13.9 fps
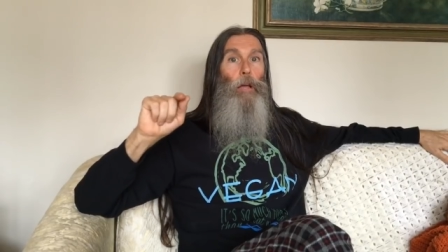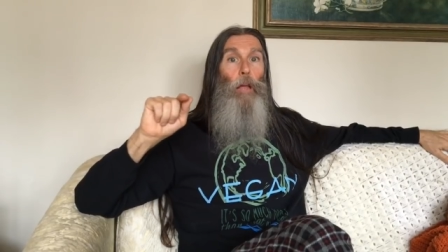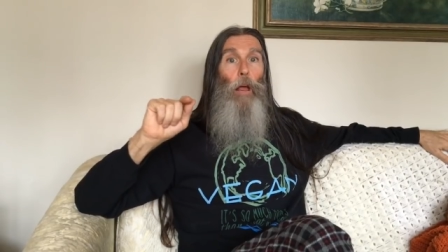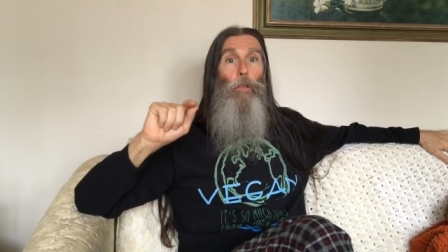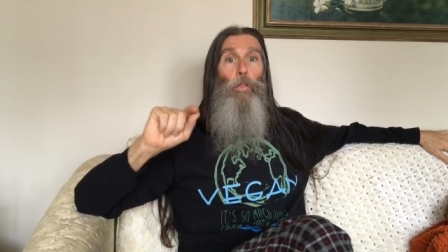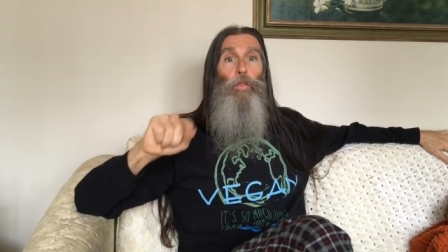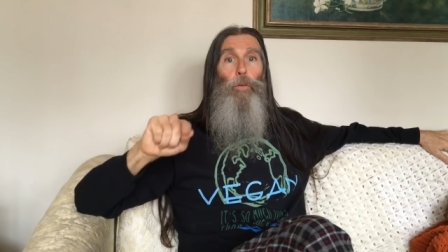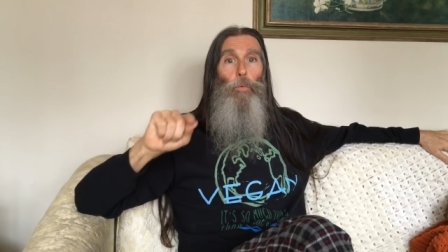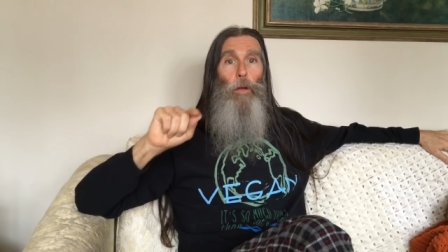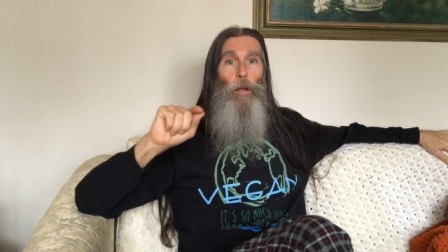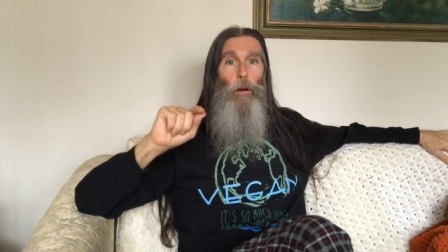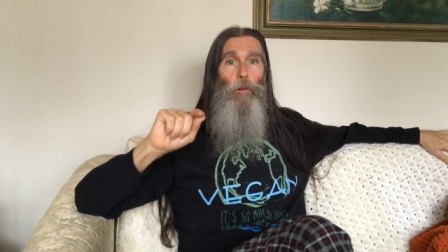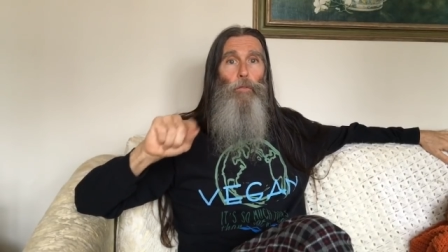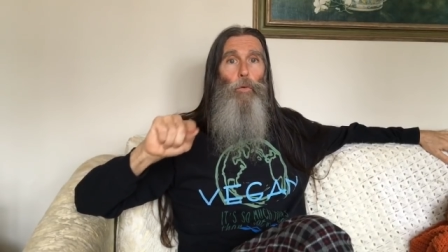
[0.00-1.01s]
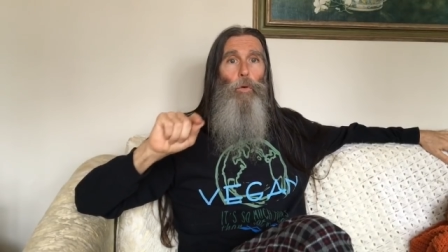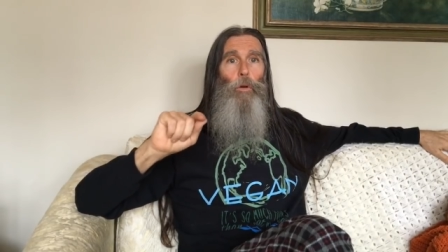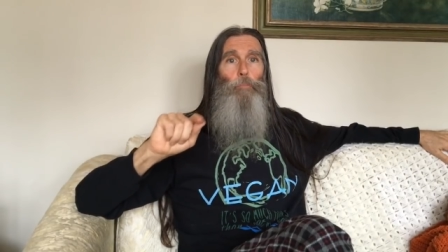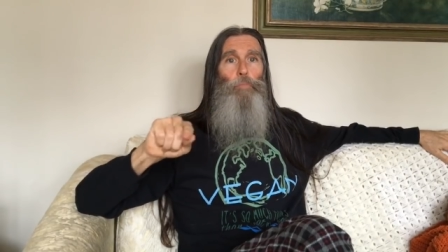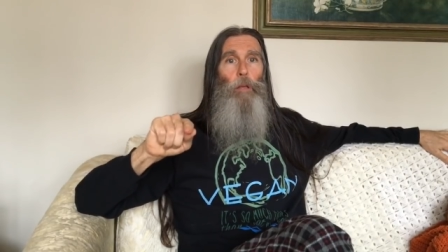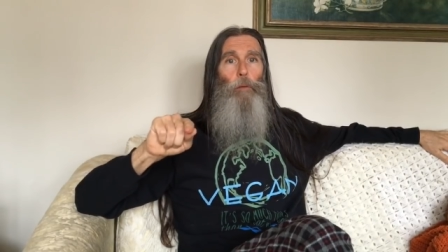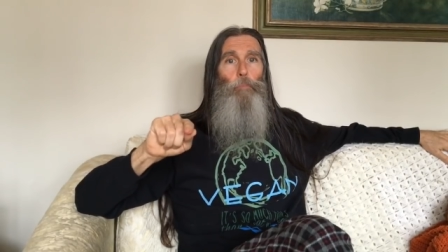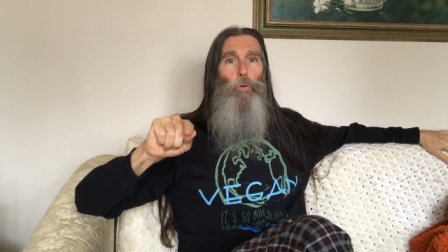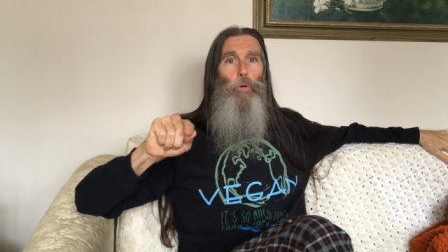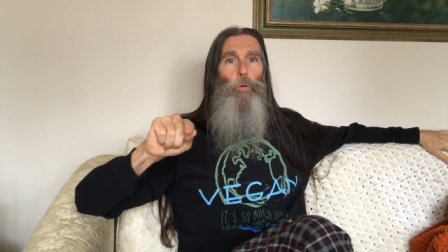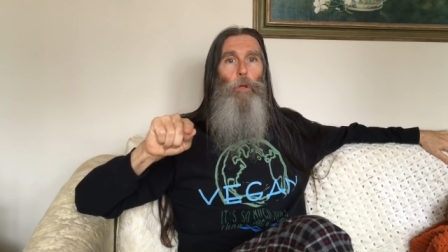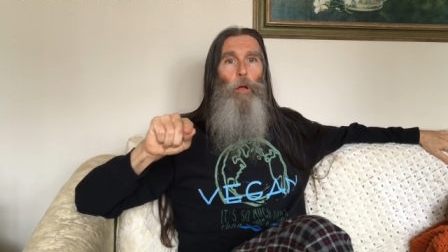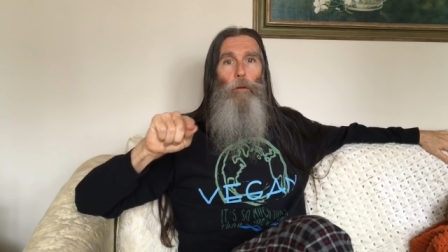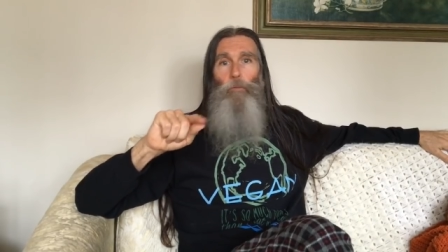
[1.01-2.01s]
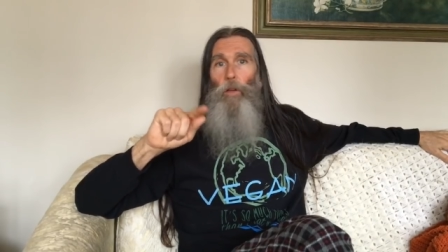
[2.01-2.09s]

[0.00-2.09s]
Get three or four people